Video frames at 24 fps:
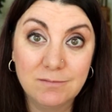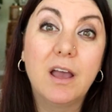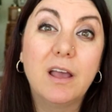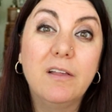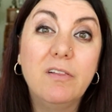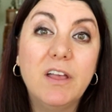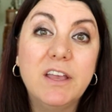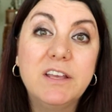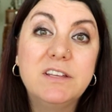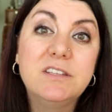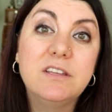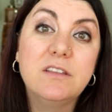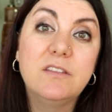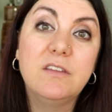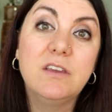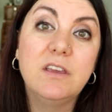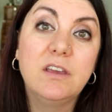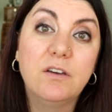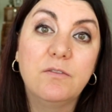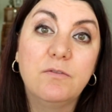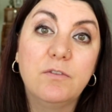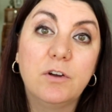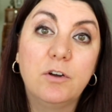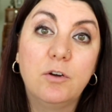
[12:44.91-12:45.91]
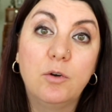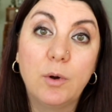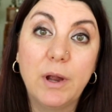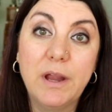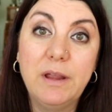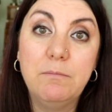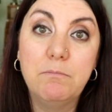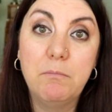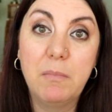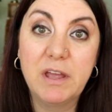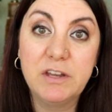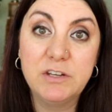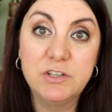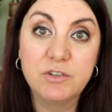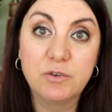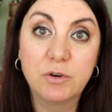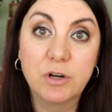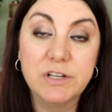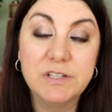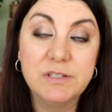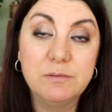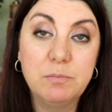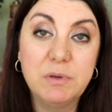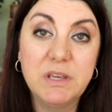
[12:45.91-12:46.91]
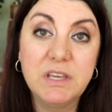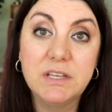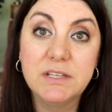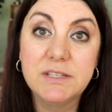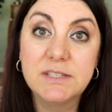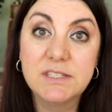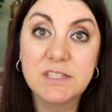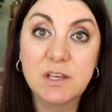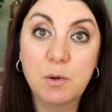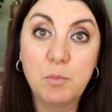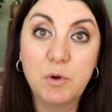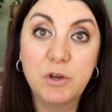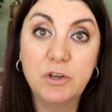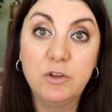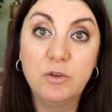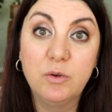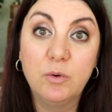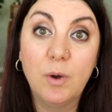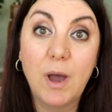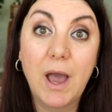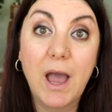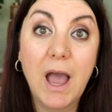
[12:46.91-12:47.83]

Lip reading: I like to think of a great mentor as being someone who